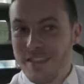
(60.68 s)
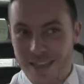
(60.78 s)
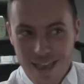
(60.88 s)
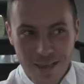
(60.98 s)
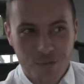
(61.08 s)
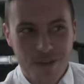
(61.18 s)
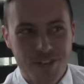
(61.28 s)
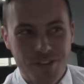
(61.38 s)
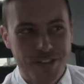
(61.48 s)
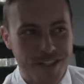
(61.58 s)
Yeah, went
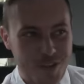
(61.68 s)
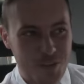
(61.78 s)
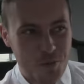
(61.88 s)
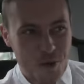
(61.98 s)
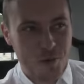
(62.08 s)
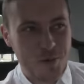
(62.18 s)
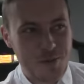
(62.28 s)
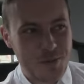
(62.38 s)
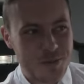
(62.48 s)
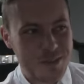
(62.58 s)
straight in at #1,
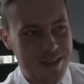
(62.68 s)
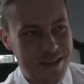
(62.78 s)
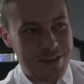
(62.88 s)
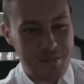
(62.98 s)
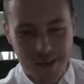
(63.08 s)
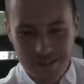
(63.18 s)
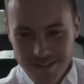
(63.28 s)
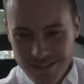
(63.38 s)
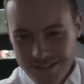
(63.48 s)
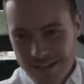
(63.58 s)
which was
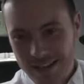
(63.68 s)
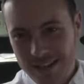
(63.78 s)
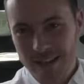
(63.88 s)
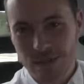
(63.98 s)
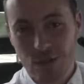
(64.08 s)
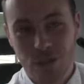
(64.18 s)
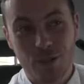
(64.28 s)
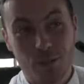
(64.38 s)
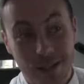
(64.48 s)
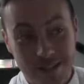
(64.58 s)
amazing, kind of
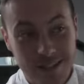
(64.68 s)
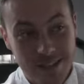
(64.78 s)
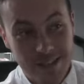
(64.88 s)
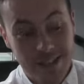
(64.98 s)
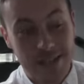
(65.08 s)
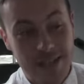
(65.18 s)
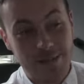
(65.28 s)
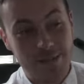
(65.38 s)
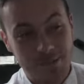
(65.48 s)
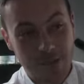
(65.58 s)
unexpected.
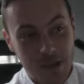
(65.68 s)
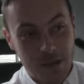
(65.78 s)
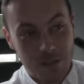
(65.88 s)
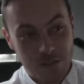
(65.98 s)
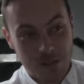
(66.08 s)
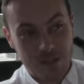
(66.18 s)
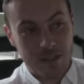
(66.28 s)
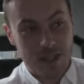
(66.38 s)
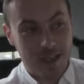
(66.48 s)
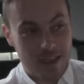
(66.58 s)

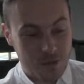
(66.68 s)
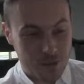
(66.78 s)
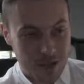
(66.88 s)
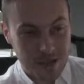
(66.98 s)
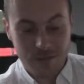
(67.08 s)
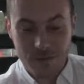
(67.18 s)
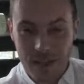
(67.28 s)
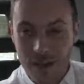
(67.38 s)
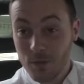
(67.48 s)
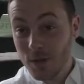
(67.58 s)
But I was delighted with
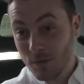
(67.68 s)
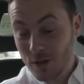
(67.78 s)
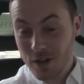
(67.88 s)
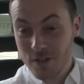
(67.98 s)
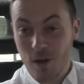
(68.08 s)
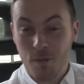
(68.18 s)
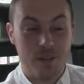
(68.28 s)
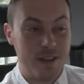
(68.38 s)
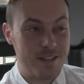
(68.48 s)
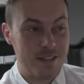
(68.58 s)
that. We got a top
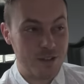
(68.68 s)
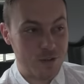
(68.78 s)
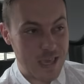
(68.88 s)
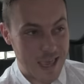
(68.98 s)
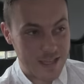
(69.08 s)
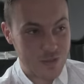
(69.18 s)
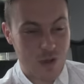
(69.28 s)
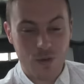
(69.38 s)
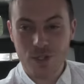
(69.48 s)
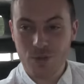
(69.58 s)
30 in the UK as
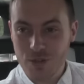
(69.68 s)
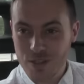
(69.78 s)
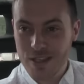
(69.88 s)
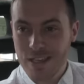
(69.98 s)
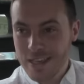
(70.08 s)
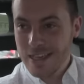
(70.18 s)
well, which was a